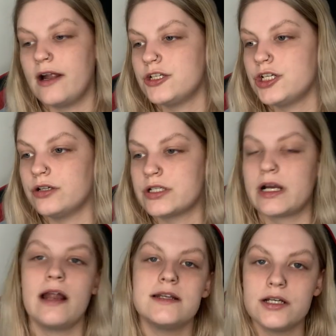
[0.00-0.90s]
And she also
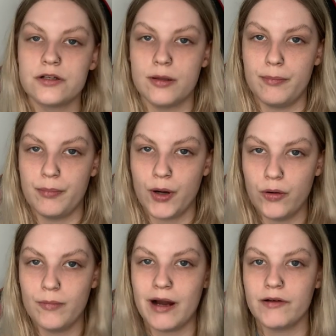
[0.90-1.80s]
kind of took the
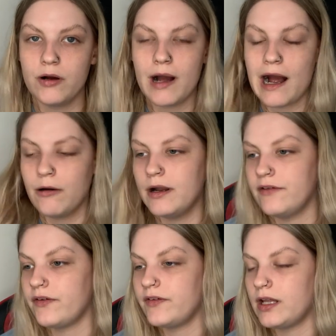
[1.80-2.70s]
bone marrow out
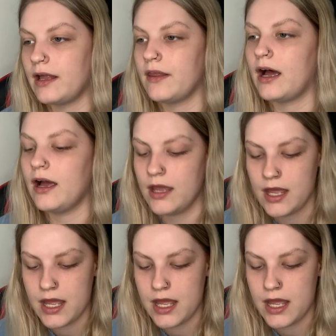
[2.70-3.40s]
and everything like that.